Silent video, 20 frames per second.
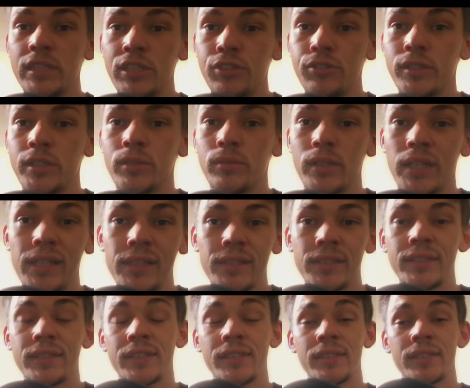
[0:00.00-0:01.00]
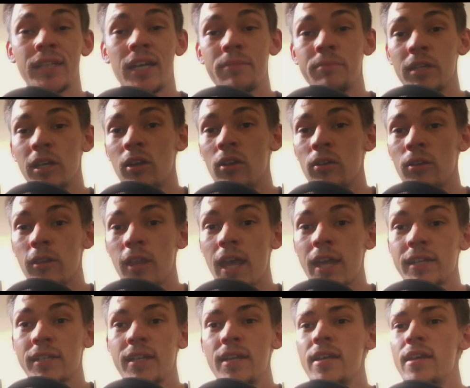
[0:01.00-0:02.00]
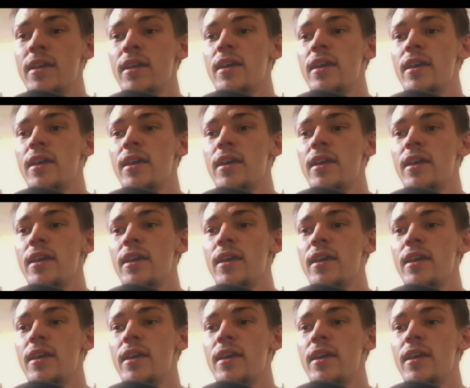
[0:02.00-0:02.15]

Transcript: injury or illnesses coming along with that.